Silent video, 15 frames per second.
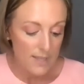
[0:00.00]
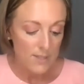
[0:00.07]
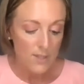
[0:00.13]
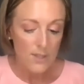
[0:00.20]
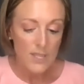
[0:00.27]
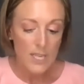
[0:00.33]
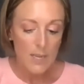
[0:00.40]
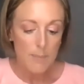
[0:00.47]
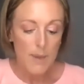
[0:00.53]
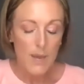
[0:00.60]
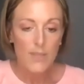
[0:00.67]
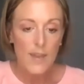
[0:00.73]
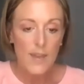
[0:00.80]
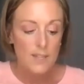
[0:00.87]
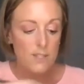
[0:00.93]
So think
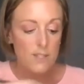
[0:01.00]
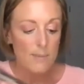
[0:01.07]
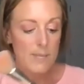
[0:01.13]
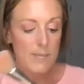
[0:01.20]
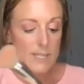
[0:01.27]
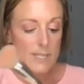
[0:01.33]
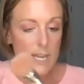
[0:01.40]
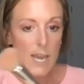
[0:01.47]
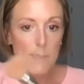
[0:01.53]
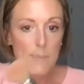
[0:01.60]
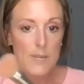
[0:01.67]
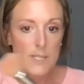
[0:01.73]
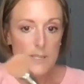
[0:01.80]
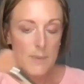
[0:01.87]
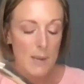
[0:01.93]
about that. So I'm going to tap
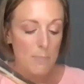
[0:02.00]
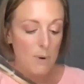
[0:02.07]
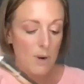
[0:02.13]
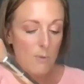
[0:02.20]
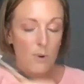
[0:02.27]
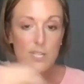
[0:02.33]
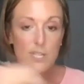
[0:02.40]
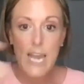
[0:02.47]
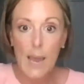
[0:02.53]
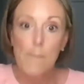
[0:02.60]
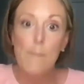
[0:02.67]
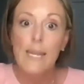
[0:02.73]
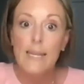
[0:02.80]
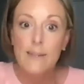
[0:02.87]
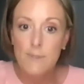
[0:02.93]
into my or
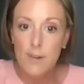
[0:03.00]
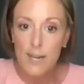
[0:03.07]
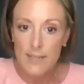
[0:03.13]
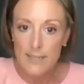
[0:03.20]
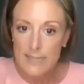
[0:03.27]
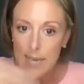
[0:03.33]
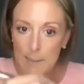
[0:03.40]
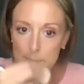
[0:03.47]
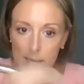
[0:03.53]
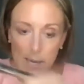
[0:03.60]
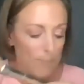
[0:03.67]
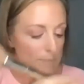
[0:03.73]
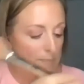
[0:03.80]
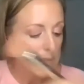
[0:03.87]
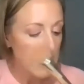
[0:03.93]
tapping, right? Tap, tap,
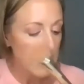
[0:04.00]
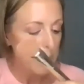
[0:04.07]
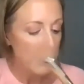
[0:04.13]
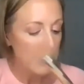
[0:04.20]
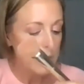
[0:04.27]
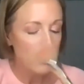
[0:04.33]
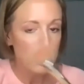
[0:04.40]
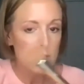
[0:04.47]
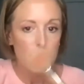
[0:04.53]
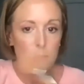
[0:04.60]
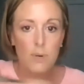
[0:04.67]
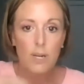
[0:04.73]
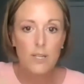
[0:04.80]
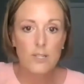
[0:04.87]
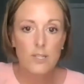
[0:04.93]
tapping into your
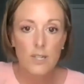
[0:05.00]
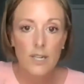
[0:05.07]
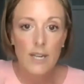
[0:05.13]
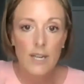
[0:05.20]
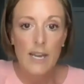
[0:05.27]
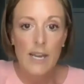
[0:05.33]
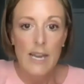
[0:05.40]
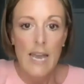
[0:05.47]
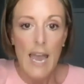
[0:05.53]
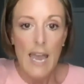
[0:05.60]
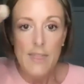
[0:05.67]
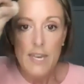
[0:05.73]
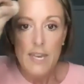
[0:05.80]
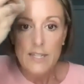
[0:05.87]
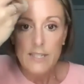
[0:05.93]
bronzer. And
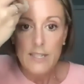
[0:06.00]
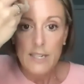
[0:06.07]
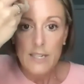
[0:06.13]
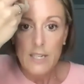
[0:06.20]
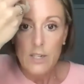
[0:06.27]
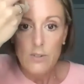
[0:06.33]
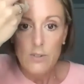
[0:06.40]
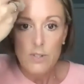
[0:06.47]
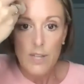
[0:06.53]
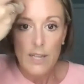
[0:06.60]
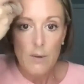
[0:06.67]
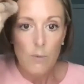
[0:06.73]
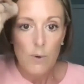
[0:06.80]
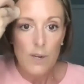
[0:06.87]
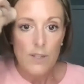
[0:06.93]
then it's going to go
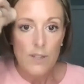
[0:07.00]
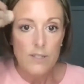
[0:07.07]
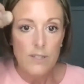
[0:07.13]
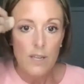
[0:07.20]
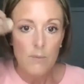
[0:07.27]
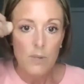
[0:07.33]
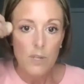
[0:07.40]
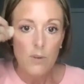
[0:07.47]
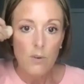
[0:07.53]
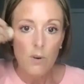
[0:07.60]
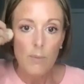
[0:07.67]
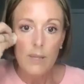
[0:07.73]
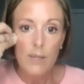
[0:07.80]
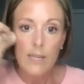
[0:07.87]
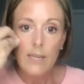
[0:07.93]
like where the sun would
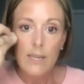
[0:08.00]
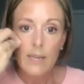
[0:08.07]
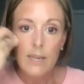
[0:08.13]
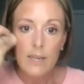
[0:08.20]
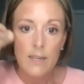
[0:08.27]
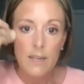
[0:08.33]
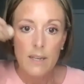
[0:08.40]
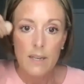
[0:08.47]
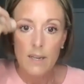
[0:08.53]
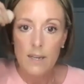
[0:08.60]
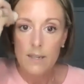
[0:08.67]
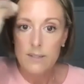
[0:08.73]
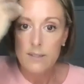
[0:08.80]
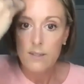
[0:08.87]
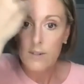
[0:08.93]
normally hit.
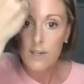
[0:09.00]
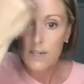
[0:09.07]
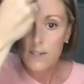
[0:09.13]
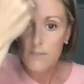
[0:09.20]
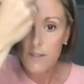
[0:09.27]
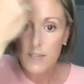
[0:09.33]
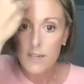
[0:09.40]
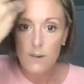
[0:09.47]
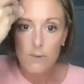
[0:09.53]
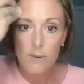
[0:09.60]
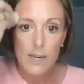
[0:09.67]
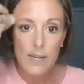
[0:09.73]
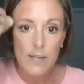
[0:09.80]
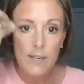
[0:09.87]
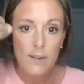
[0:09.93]
So kind of like
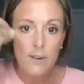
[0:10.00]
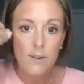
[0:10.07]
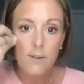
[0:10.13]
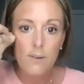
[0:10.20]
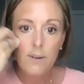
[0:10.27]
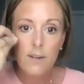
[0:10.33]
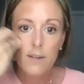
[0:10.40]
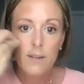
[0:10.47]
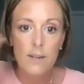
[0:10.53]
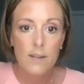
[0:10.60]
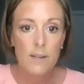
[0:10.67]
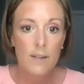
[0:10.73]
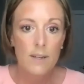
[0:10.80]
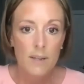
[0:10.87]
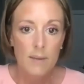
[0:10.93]
around
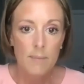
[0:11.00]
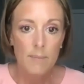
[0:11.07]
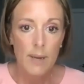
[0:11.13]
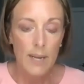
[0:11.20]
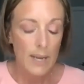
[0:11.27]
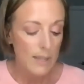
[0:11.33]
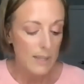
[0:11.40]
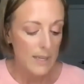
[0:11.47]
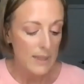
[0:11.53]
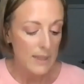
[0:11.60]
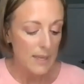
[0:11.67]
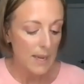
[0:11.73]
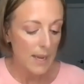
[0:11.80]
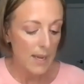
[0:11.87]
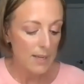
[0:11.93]
my eye like
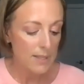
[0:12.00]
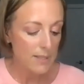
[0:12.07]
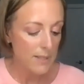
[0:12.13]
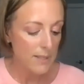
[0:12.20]
that.